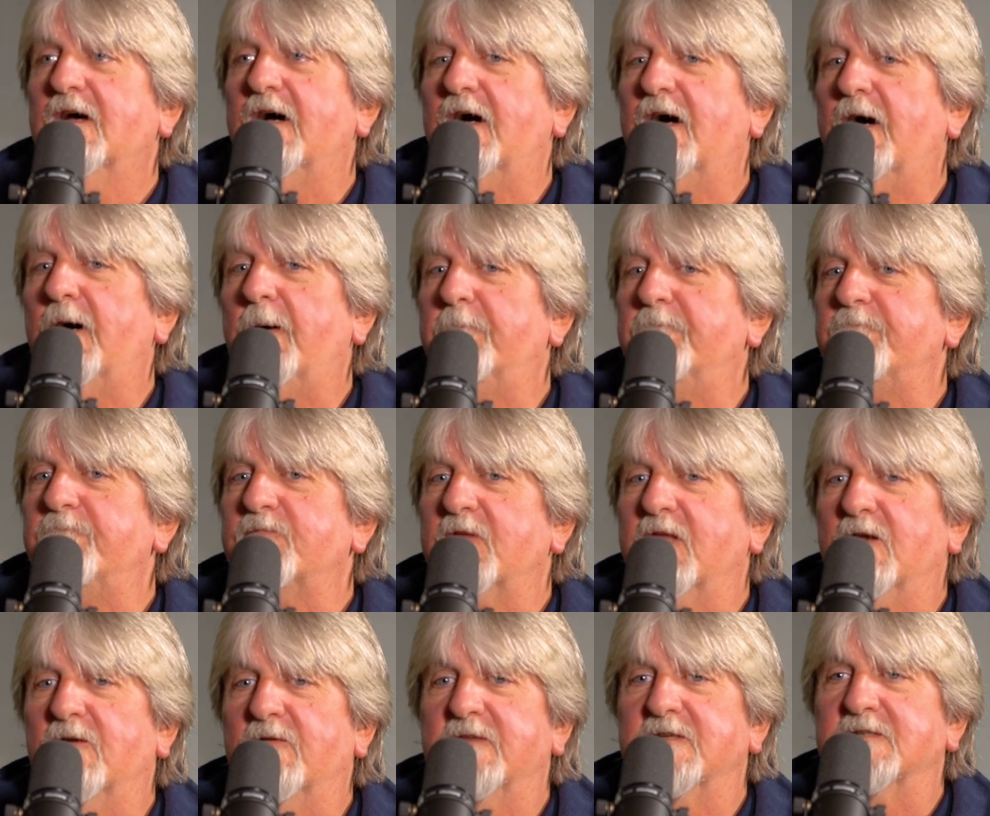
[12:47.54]

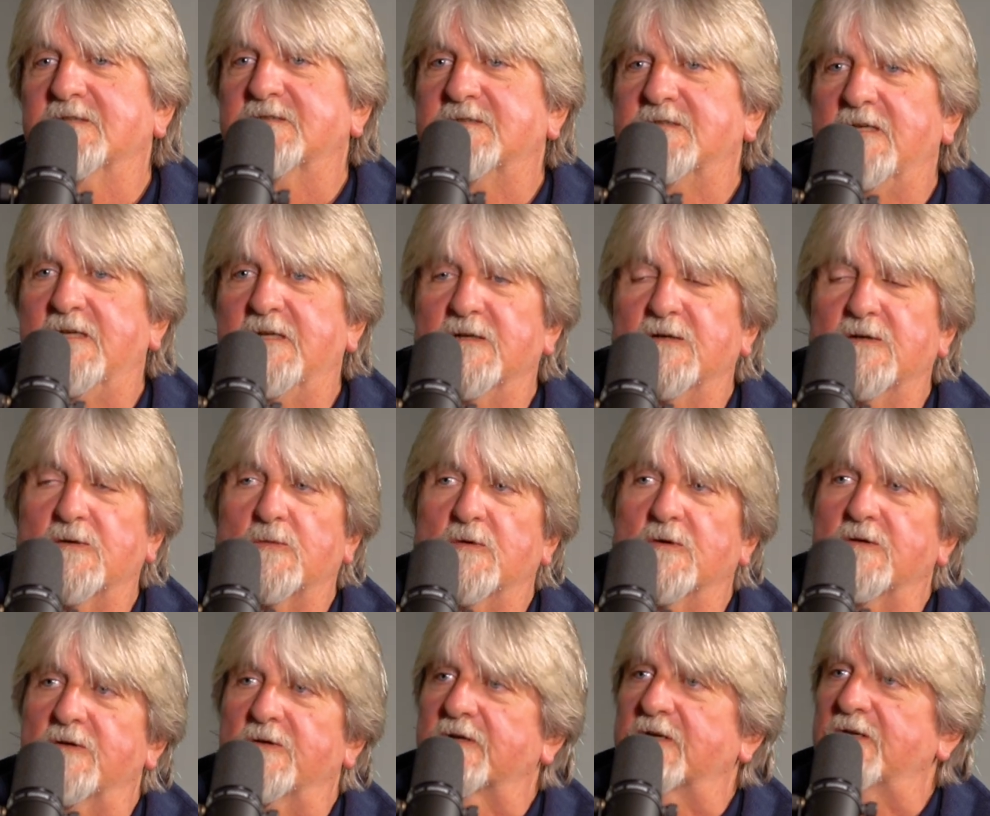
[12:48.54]
This year
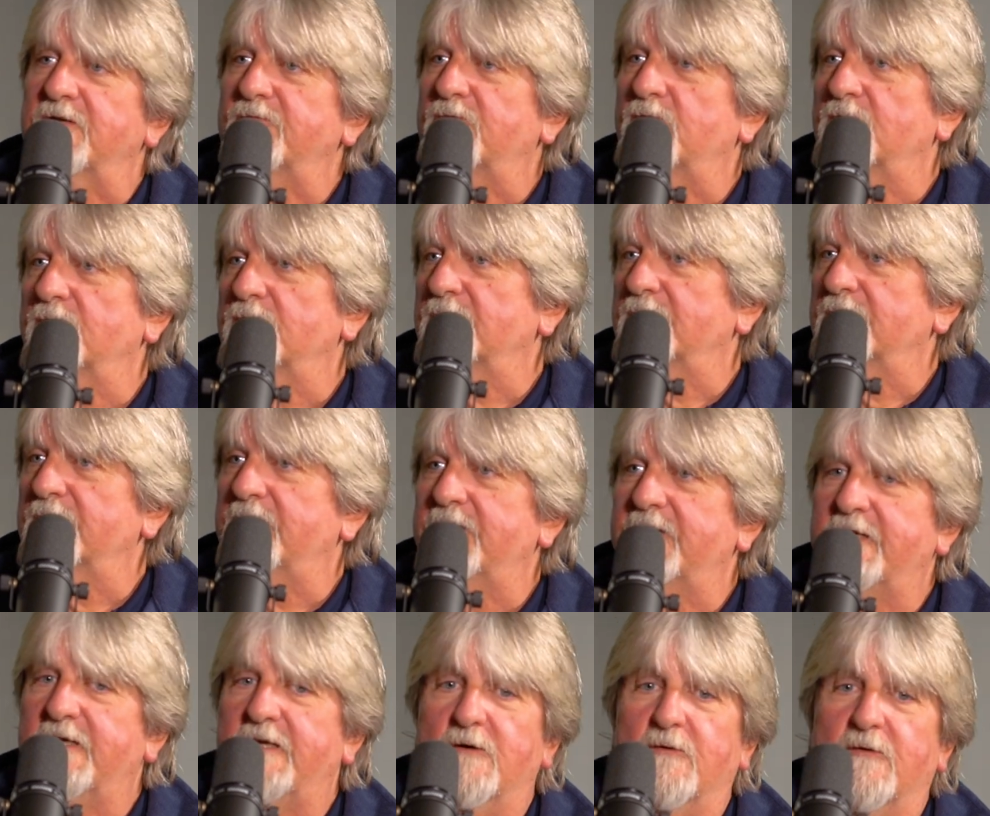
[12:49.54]
we're looking for,
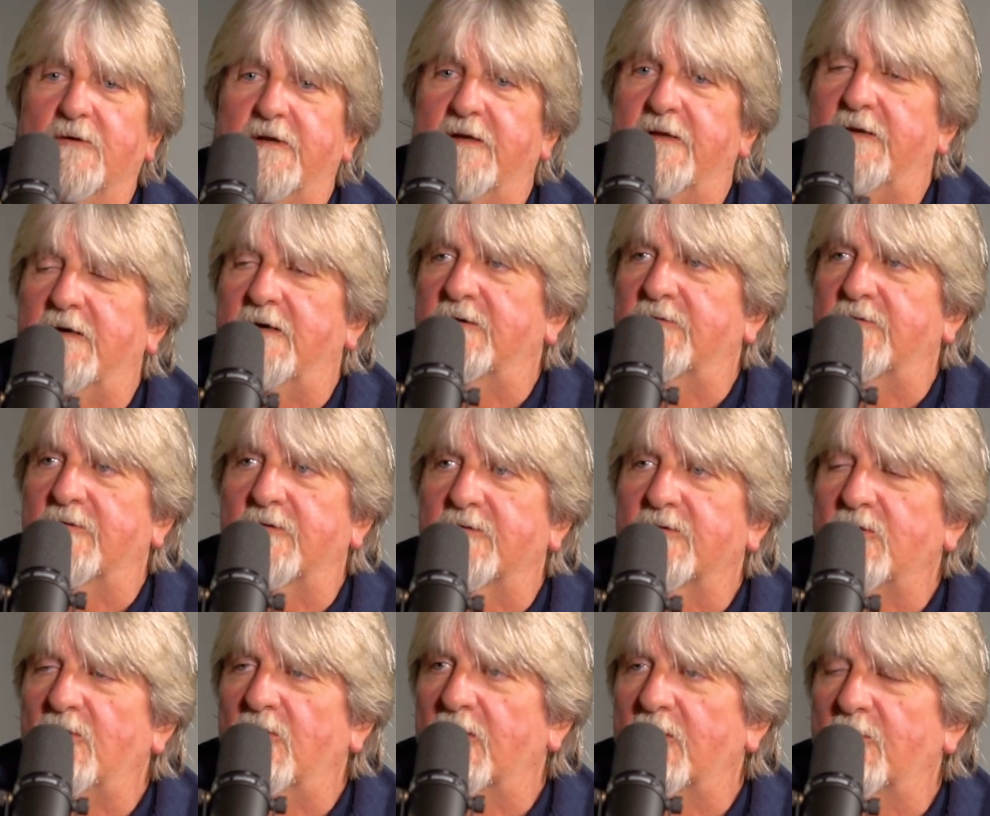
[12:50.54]
another 100 or
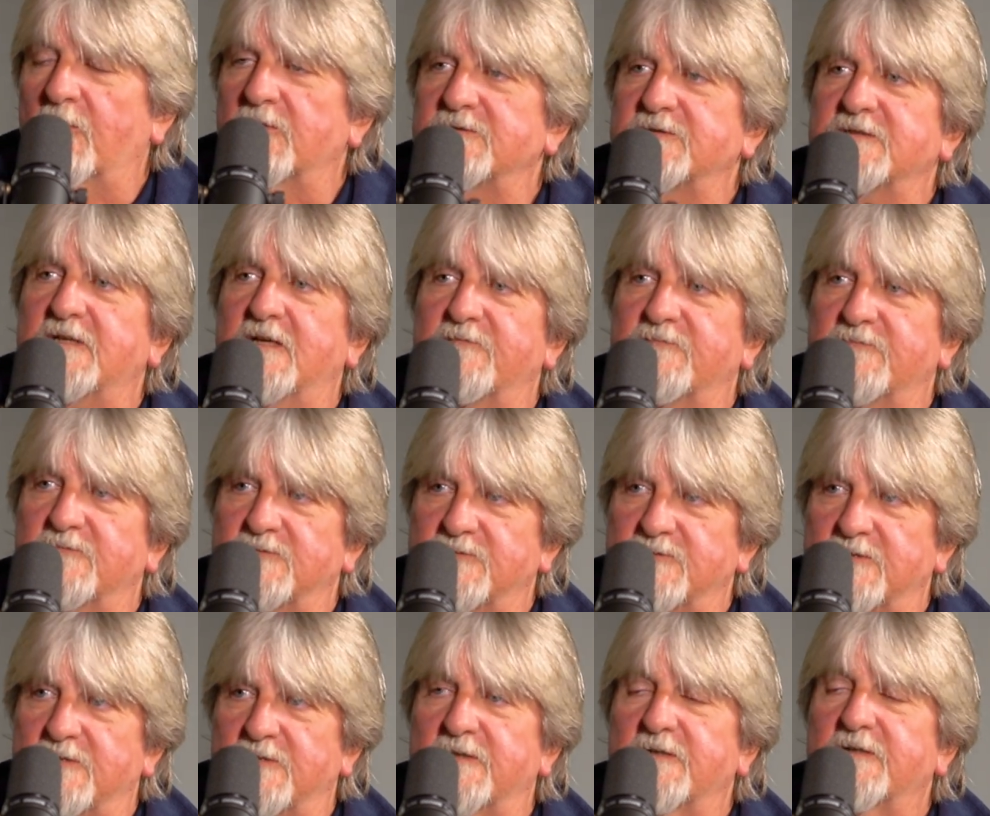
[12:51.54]
200% for
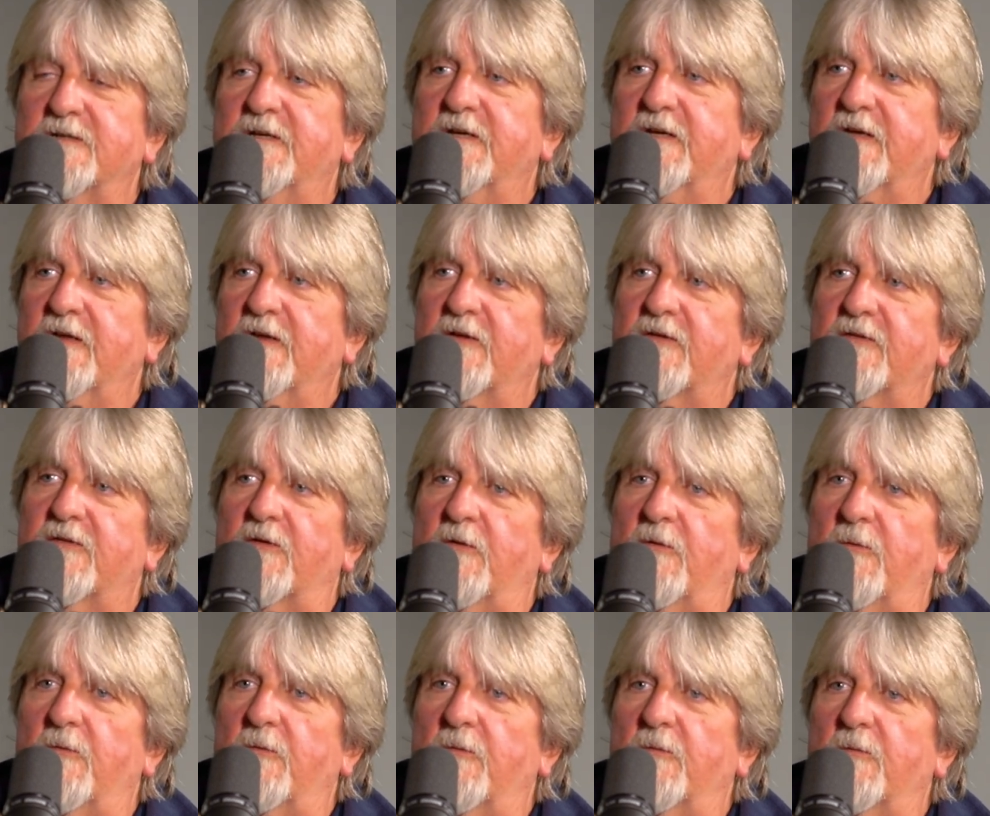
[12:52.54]
sure.
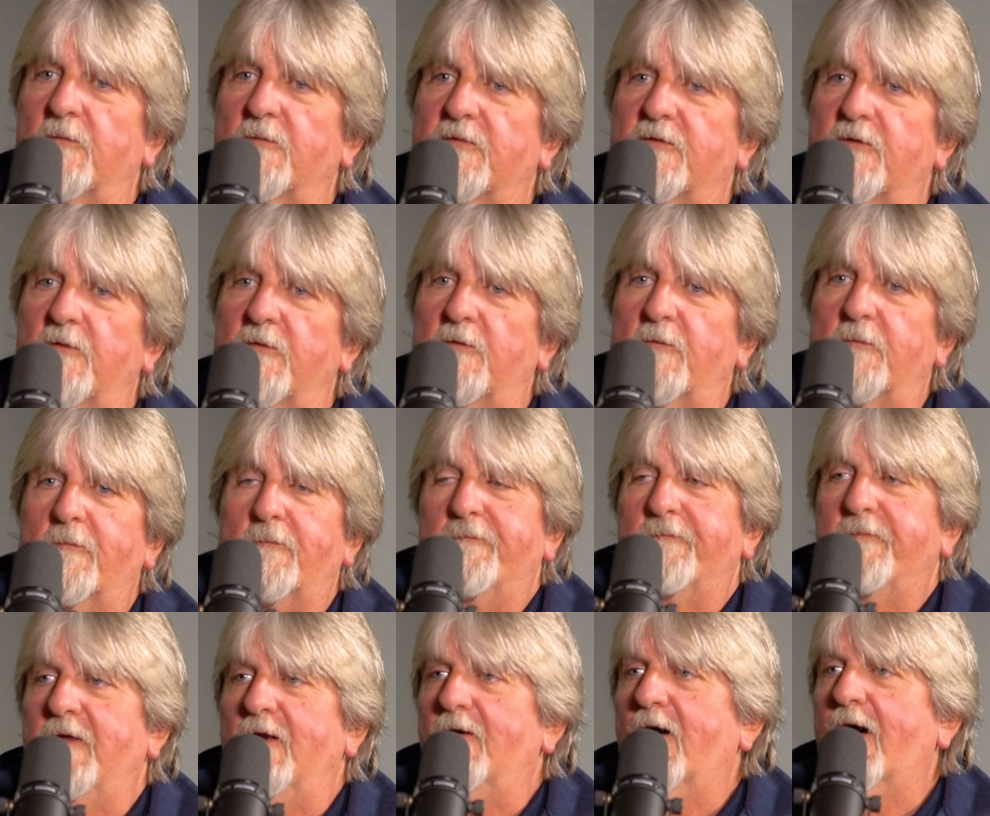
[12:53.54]
So, wow.
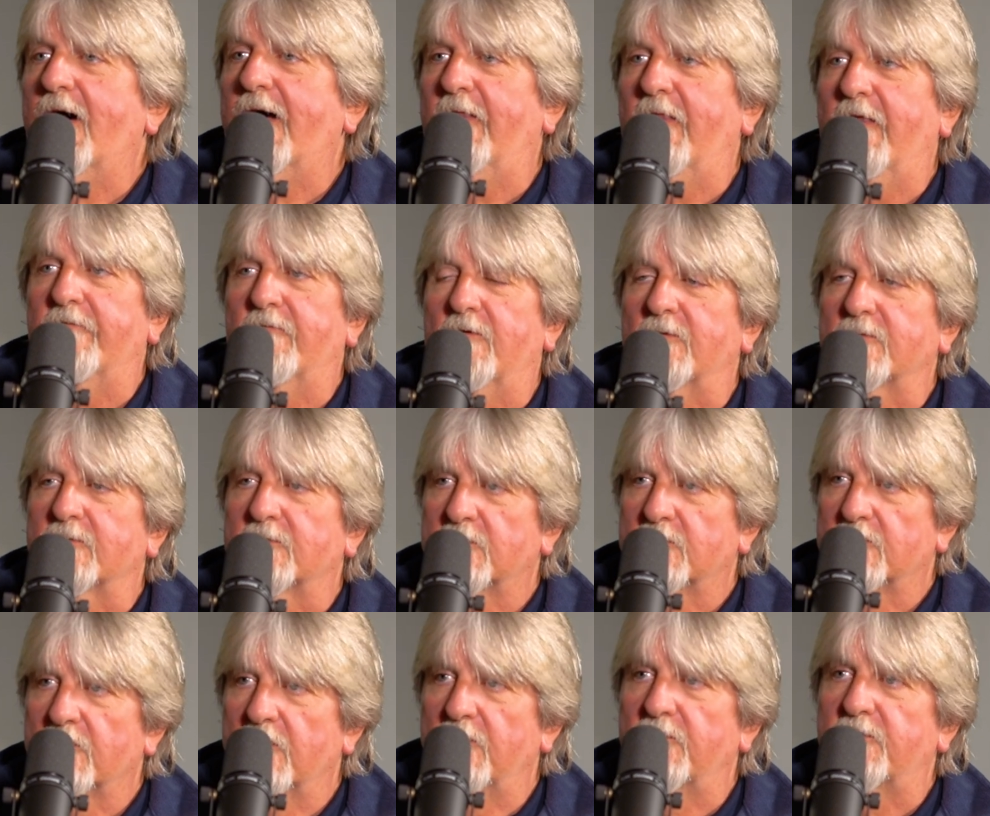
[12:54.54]
High level
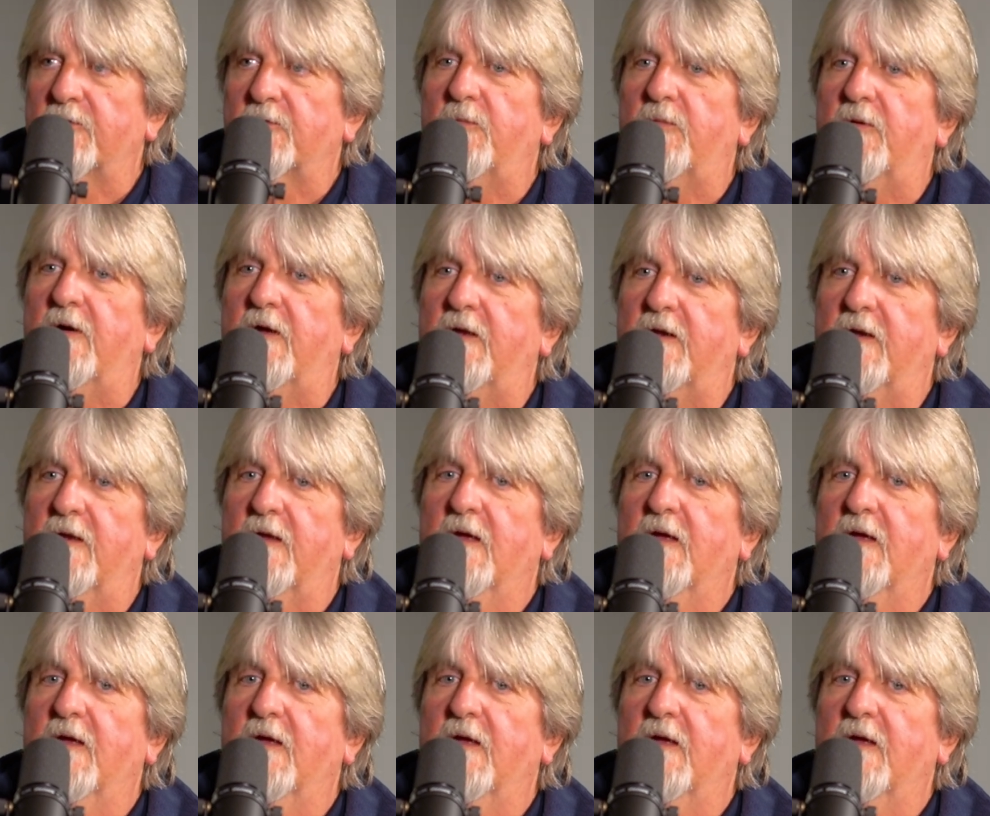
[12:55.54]
growth, but,